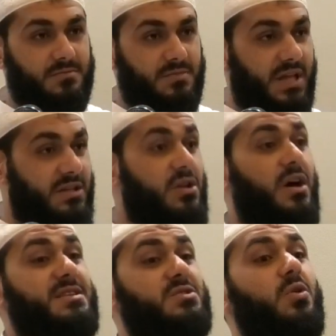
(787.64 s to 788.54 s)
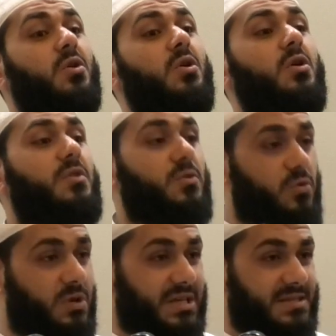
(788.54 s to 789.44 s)
that denies all the
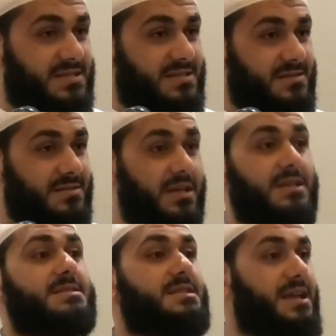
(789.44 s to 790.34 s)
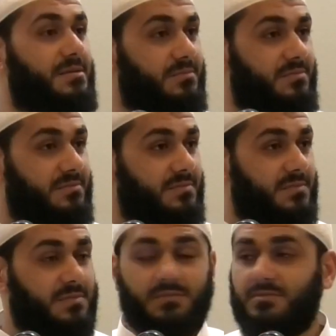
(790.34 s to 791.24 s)
rulings in Islam
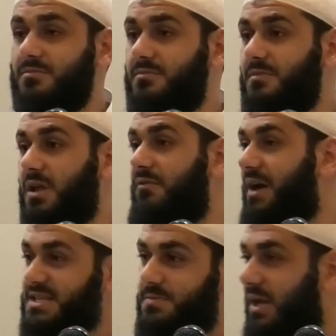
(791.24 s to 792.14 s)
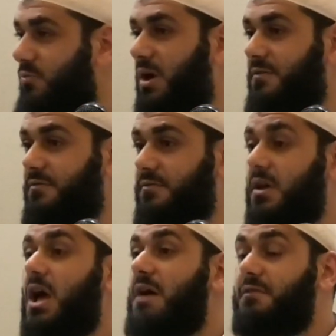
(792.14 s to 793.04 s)
of a husband and wife,
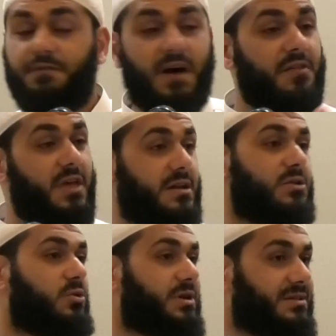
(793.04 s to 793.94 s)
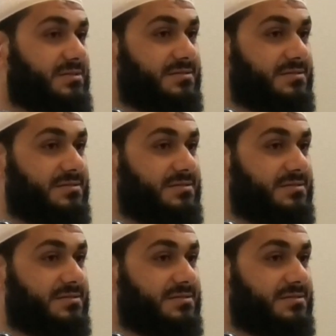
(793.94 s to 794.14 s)
of a father and a daughter,